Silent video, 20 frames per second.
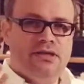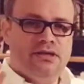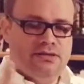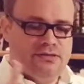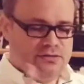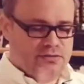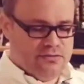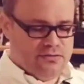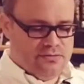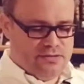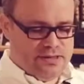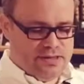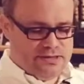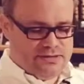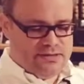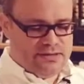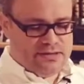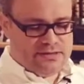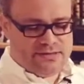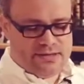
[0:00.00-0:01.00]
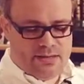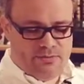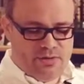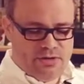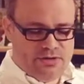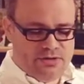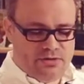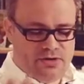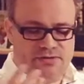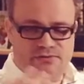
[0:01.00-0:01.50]
So as an
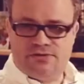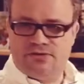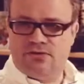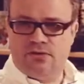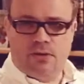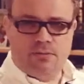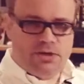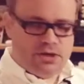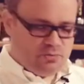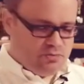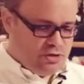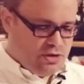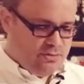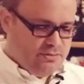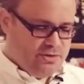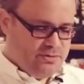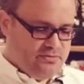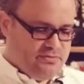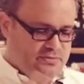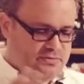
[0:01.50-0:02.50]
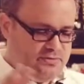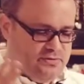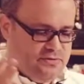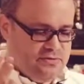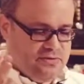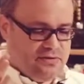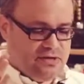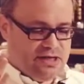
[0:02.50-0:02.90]
example, you have stomach problems,